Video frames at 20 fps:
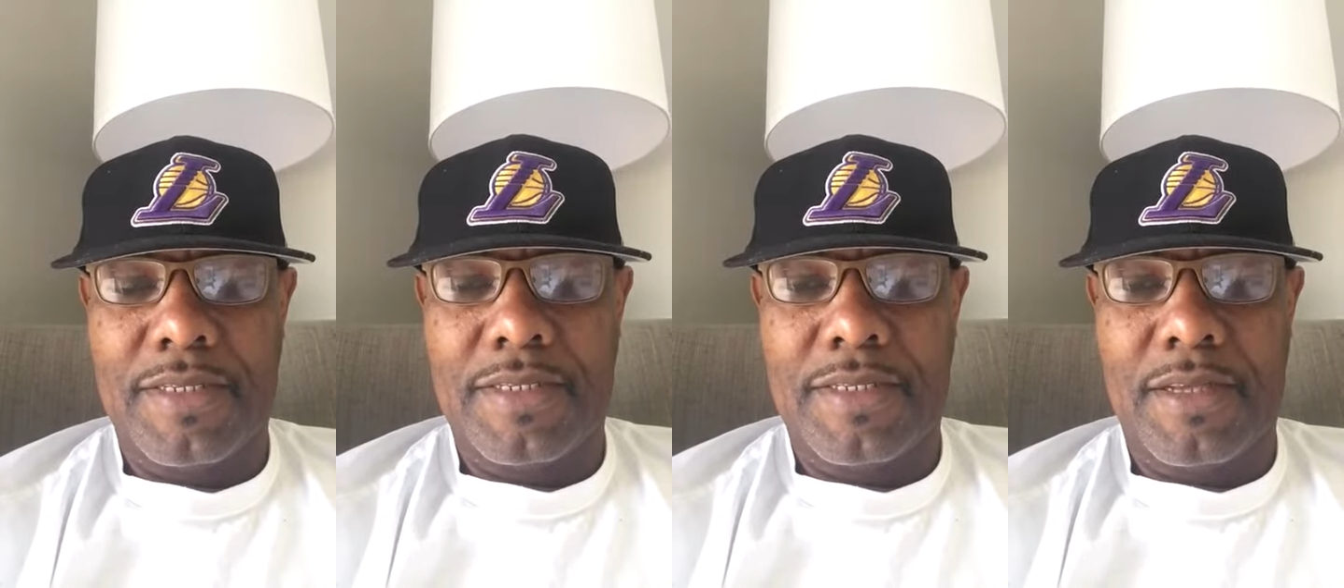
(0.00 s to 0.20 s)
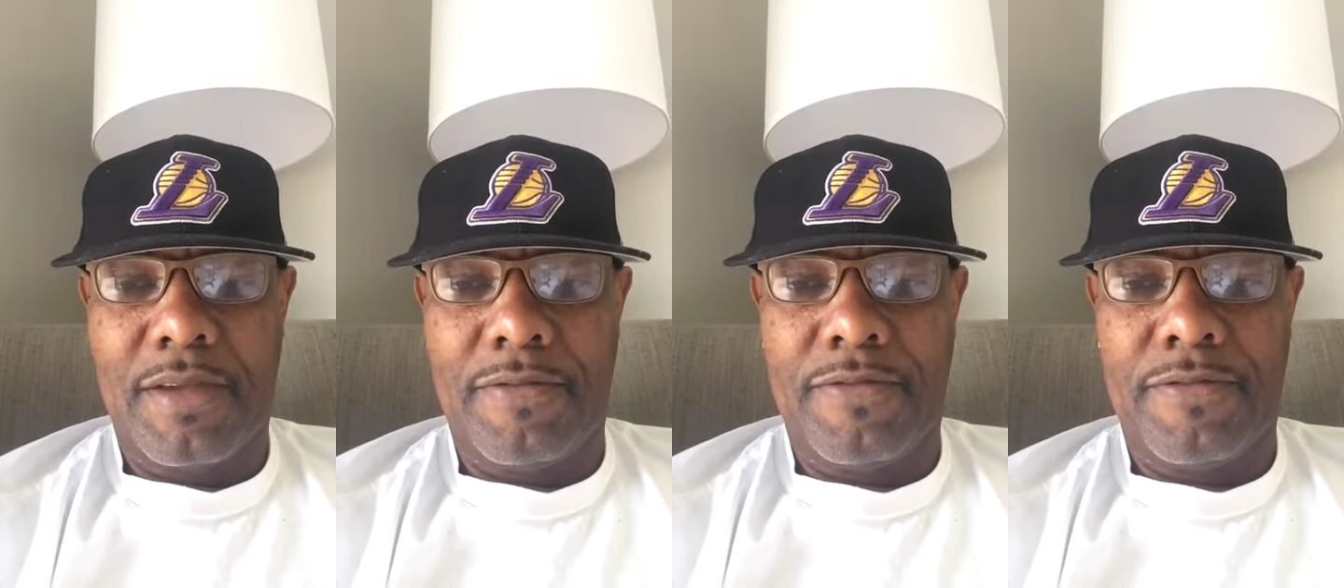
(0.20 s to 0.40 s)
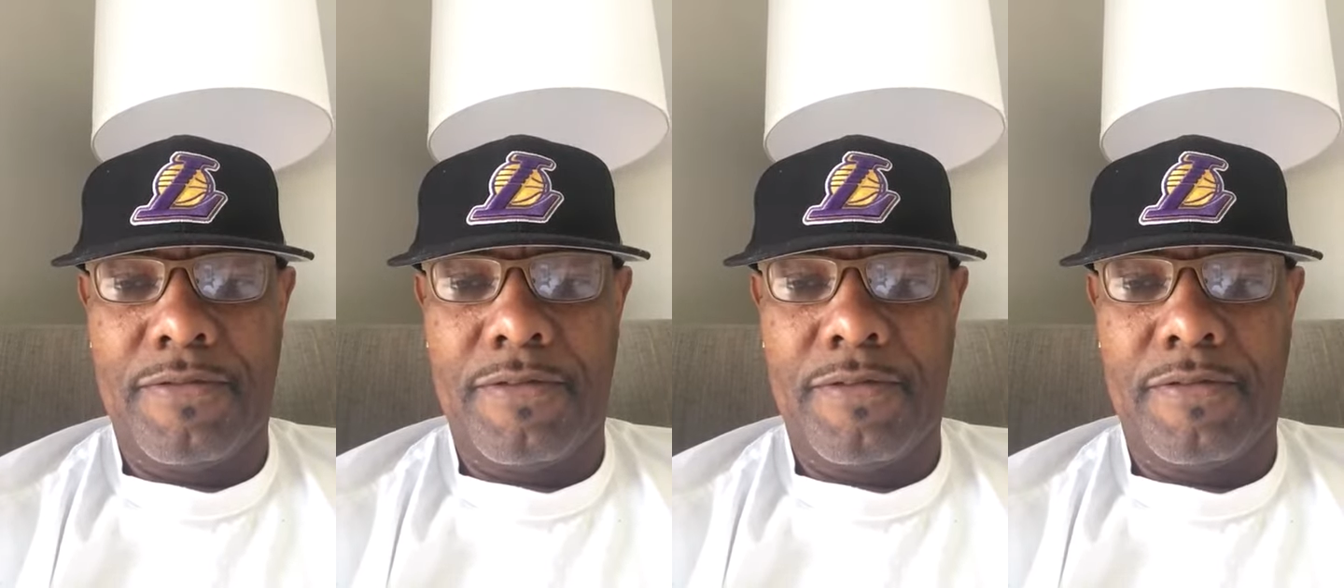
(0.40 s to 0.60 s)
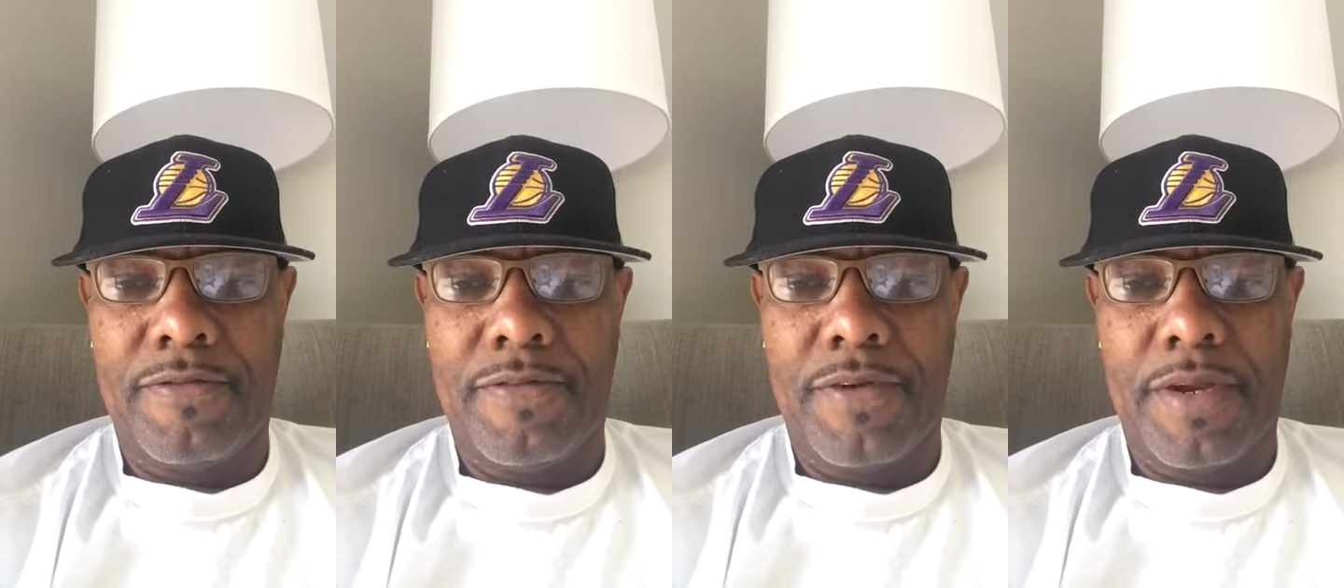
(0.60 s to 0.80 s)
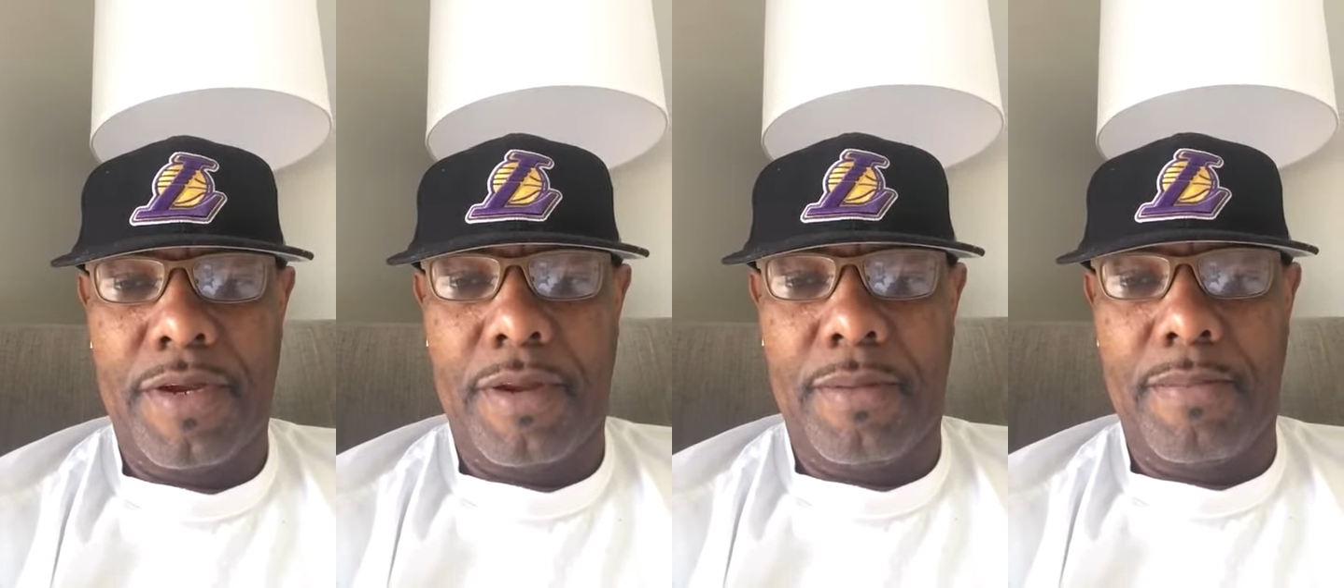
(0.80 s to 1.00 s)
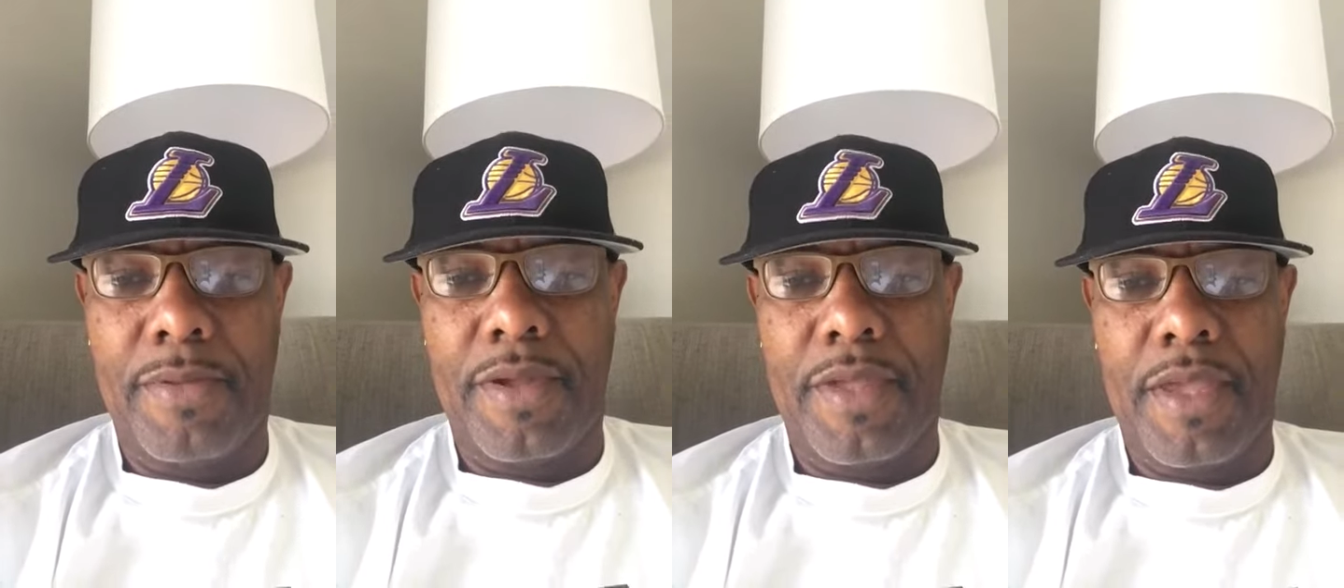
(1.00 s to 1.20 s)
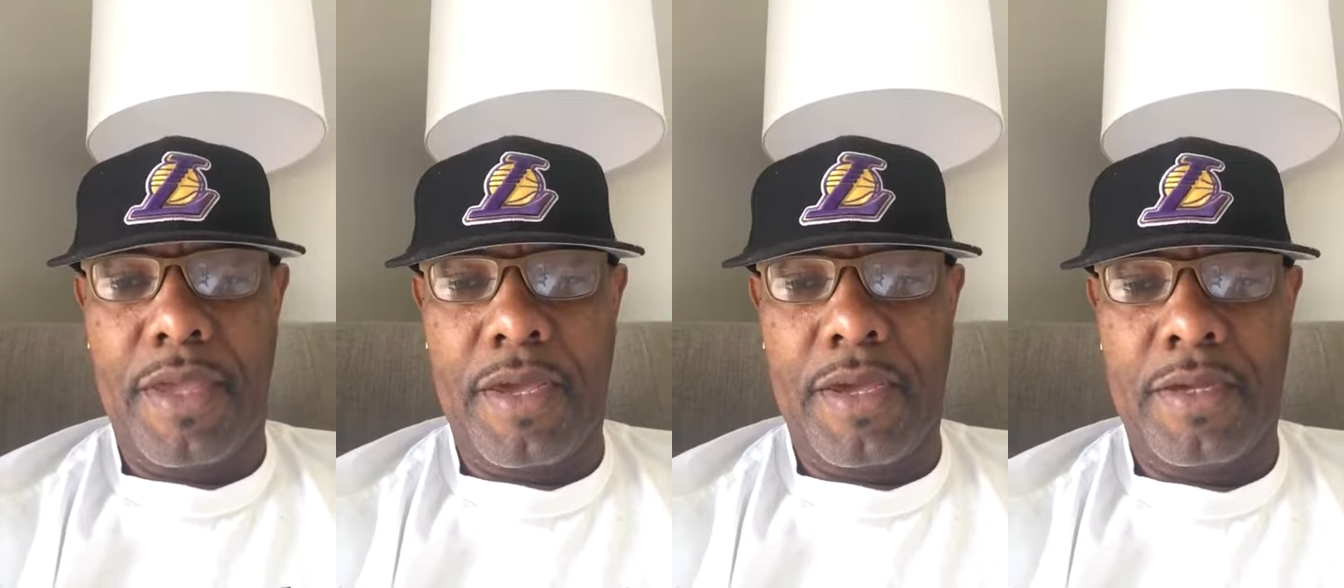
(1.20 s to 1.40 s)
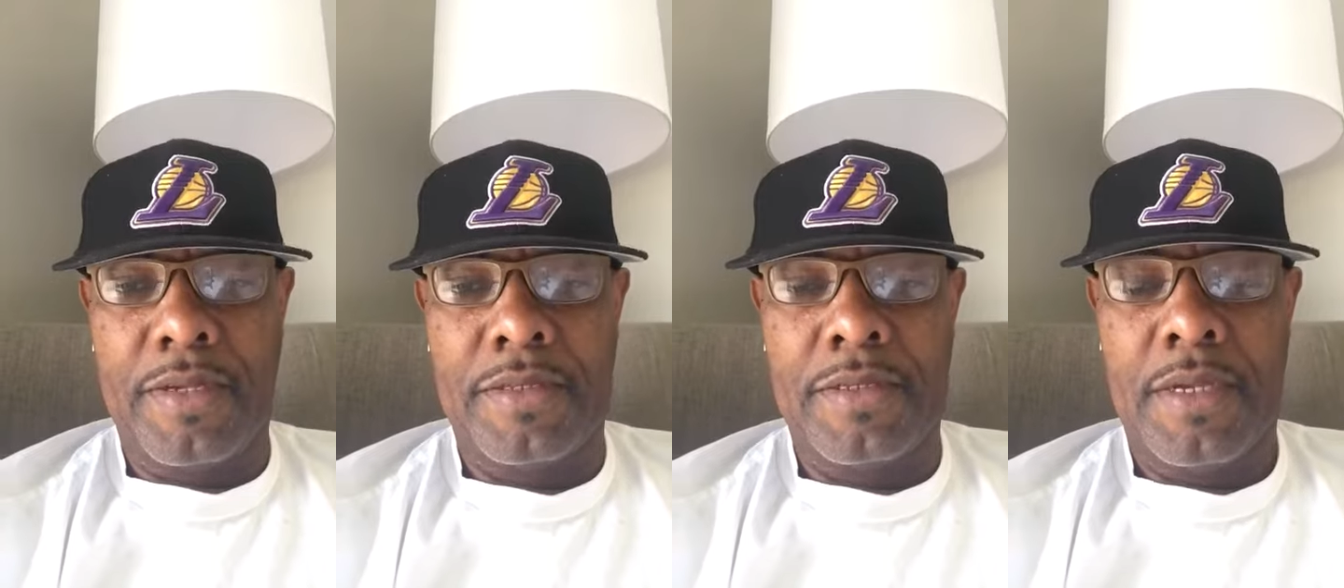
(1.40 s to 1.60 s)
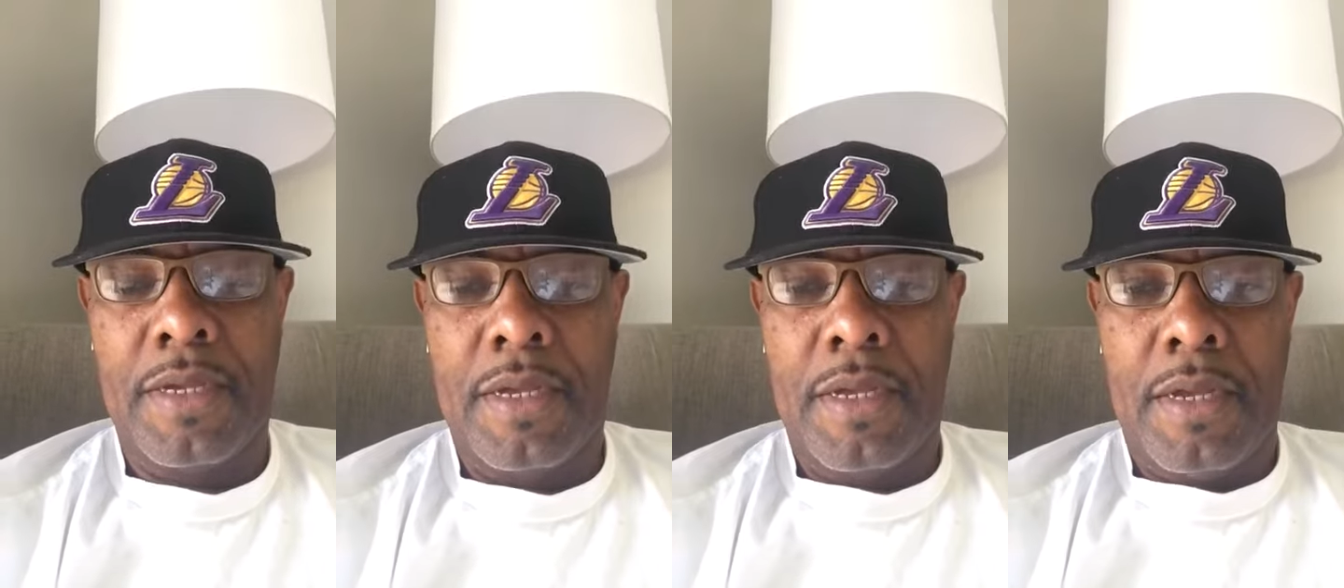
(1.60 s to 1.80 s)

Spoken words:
stuff for a number of years.